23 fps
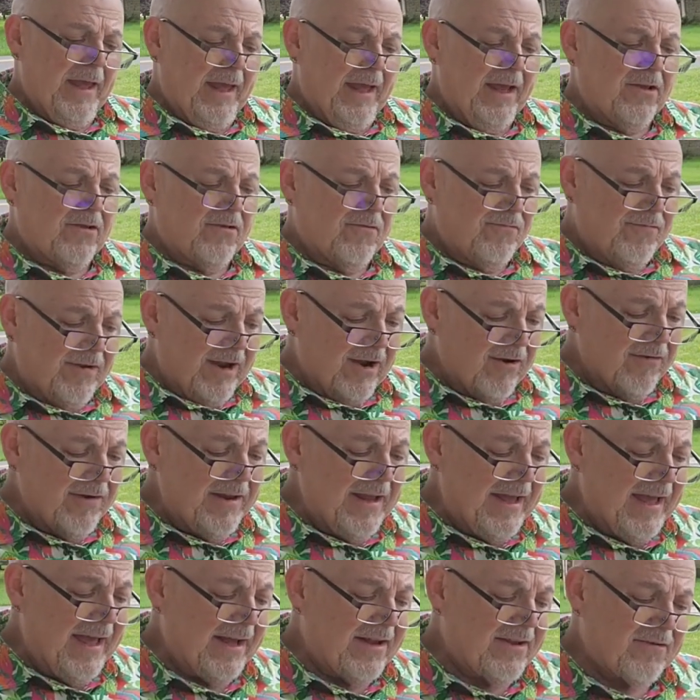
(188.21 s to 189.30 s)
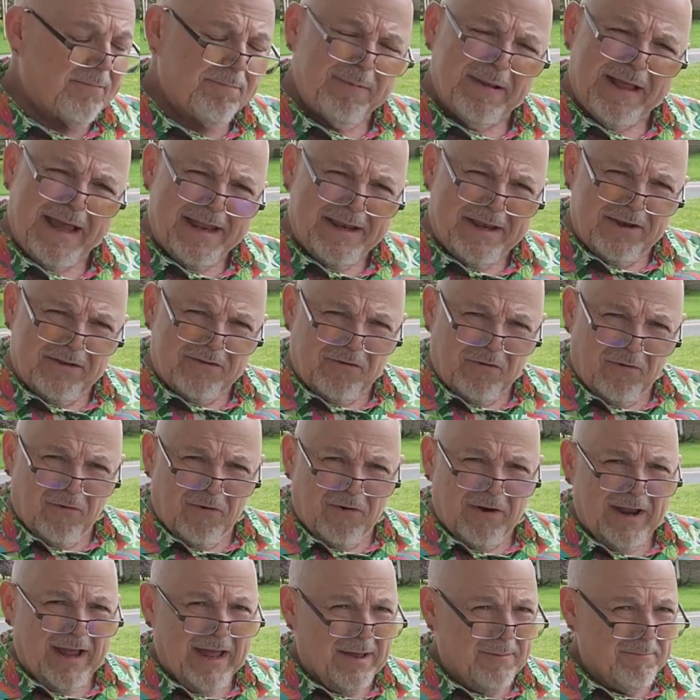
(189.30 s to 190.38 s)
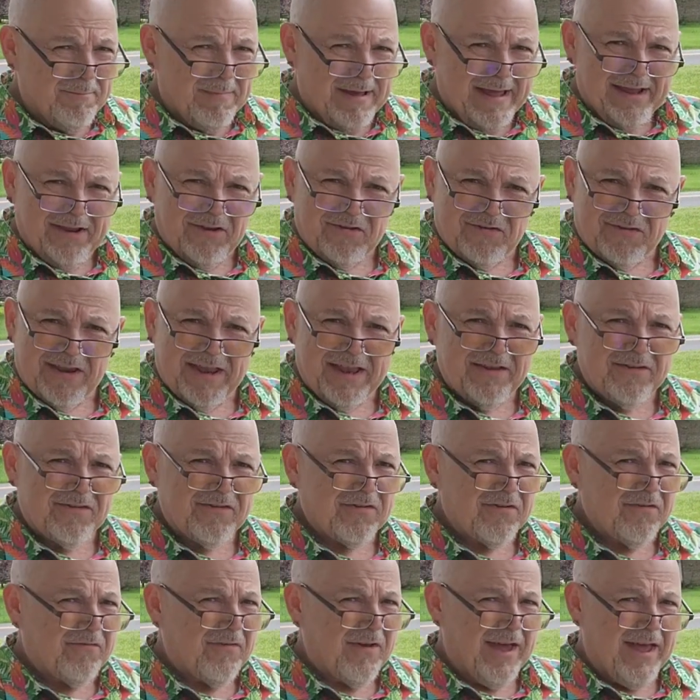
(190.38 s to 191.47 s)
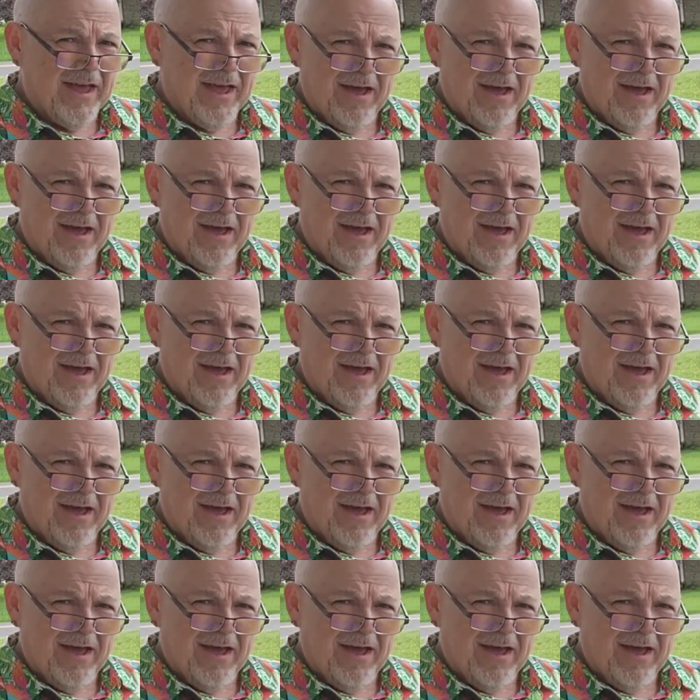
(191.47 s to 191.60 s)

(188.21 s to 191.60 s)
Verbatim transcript: It's very explanatory and makes sense of